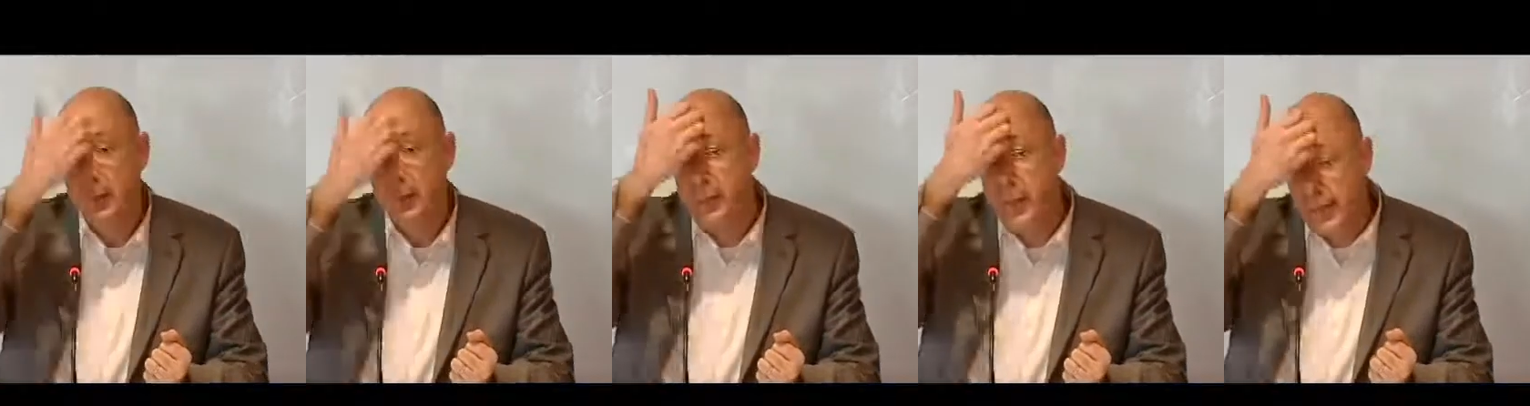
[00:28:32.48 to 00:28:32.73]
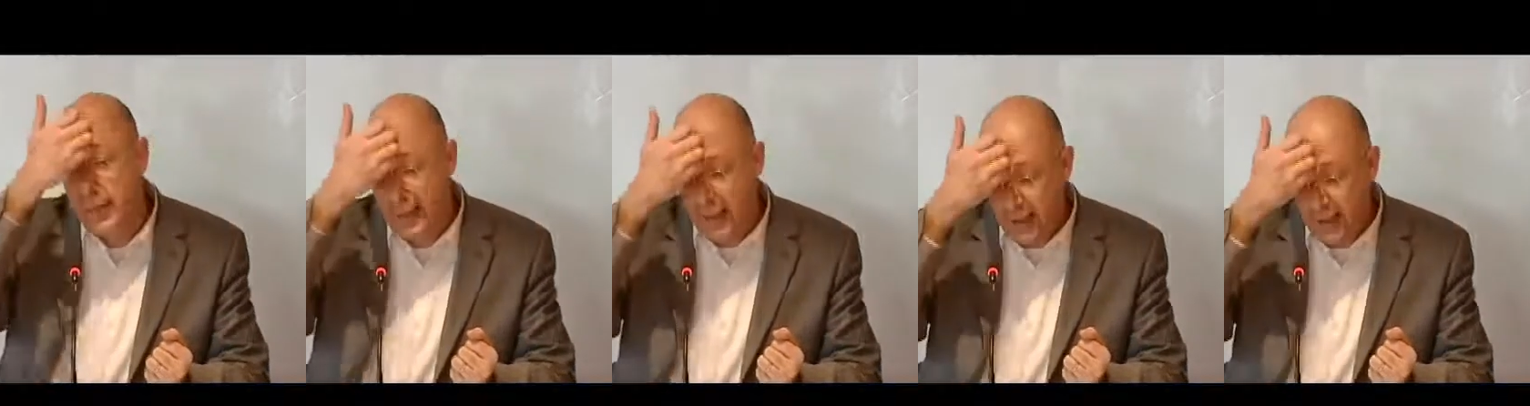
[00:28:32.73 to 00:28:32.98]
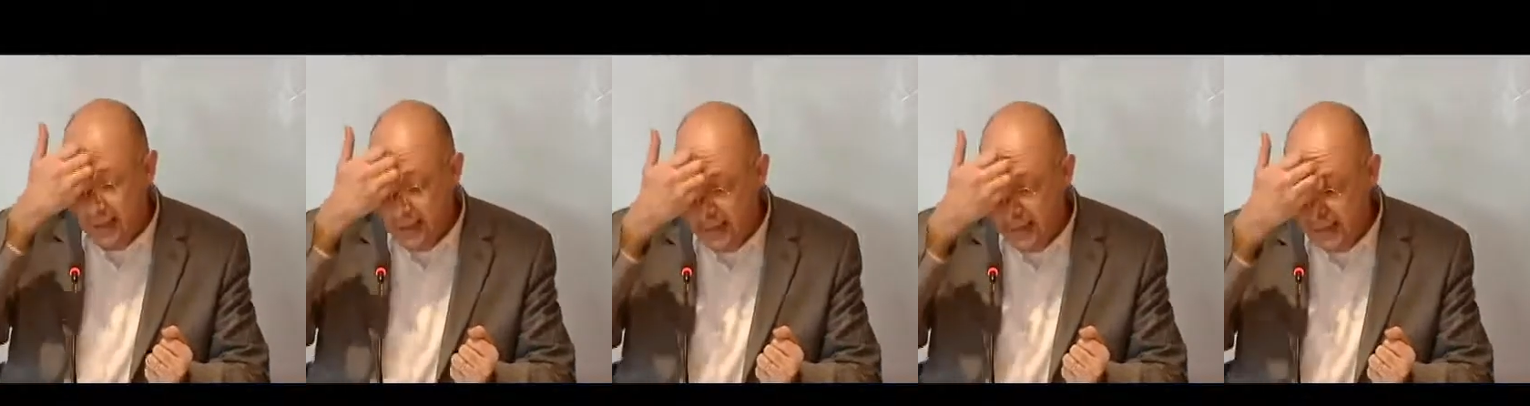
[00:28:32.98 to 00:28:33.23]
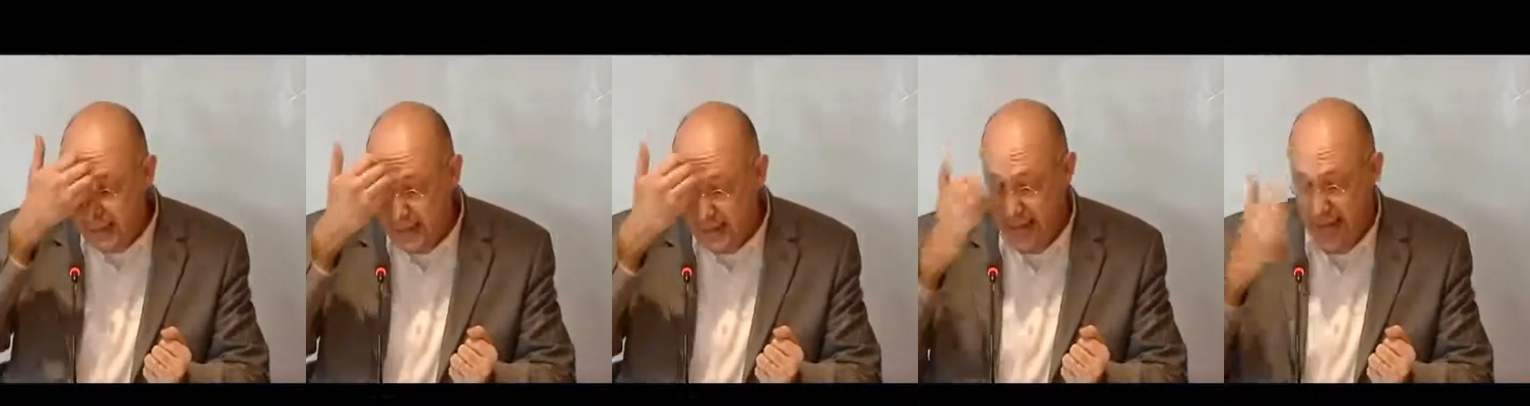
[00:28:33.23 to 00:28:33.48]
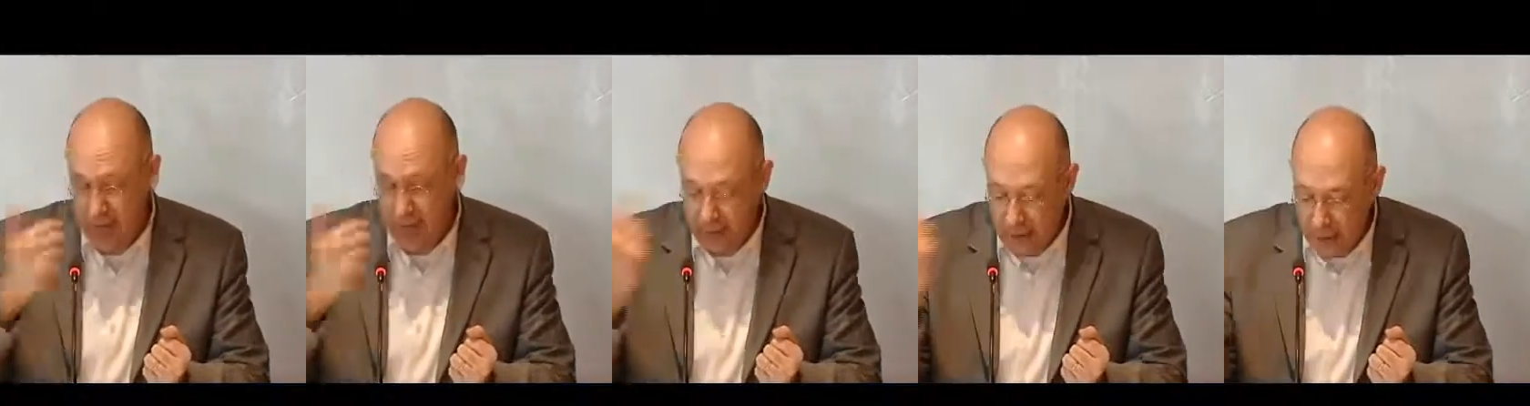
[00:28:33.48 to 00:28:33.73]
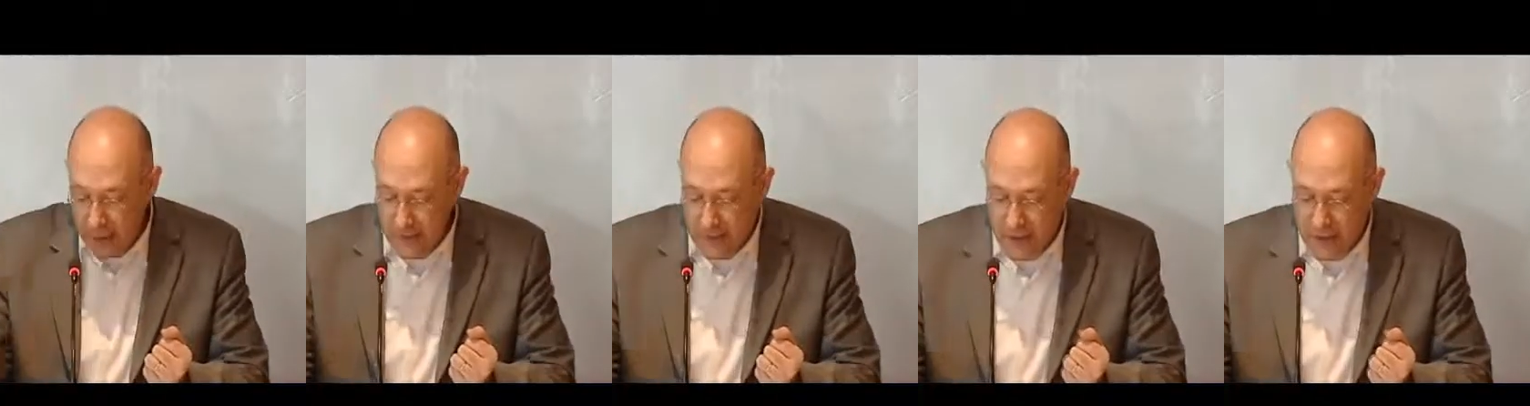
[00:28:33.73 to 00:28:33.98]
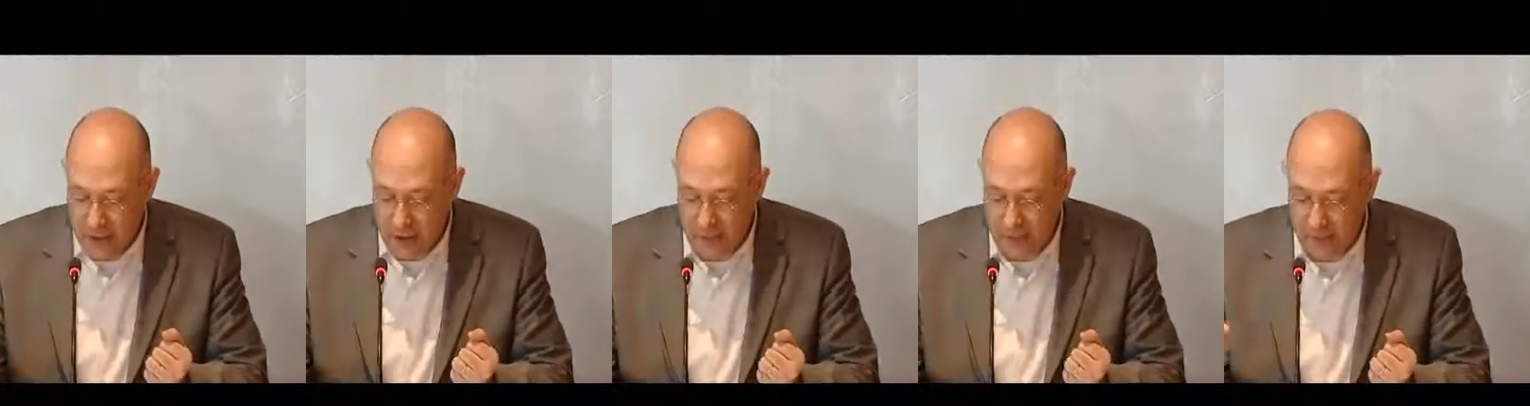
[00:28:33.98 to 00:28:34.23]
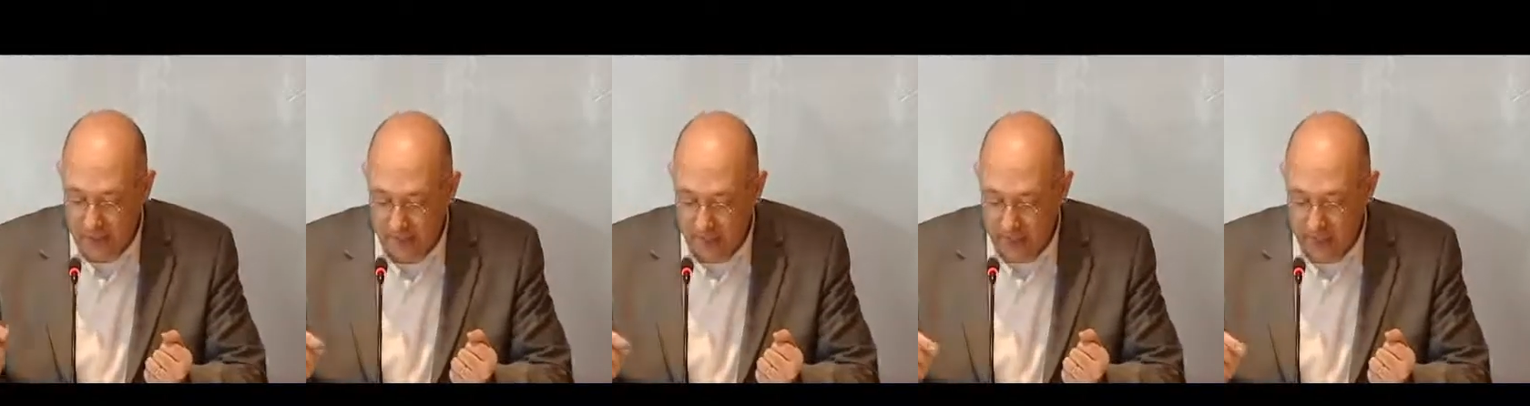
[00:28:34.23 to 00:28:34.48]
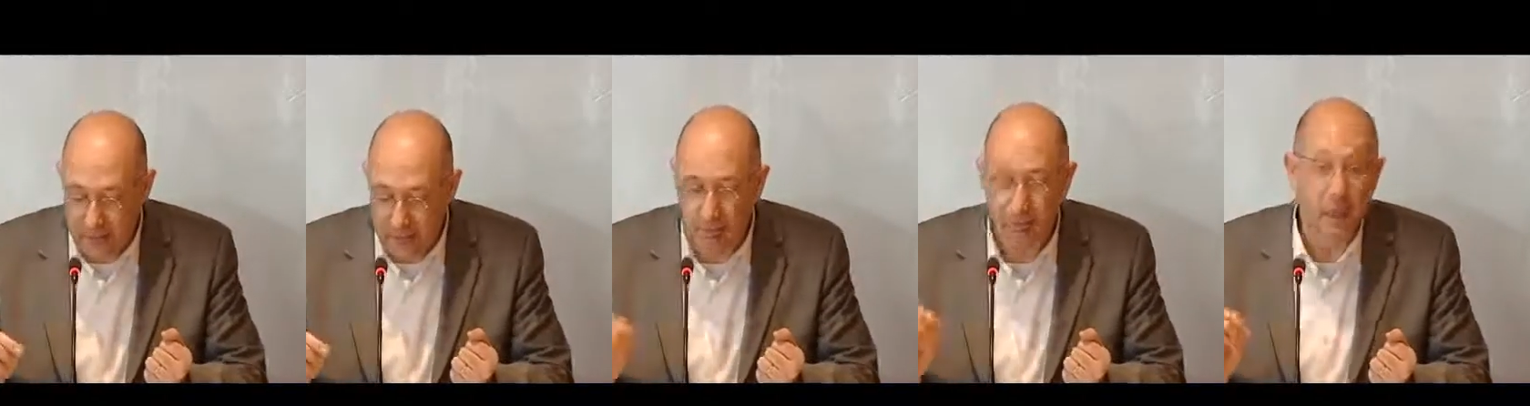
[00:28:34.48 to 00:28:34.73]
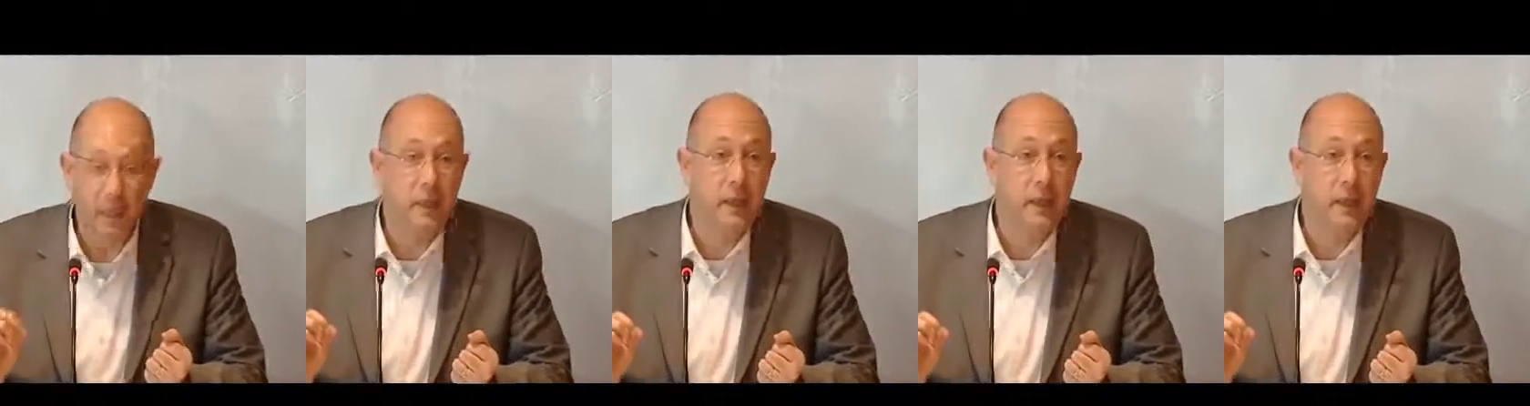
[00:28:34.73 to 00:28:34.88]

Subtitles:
Being elitist, as Goethe explained,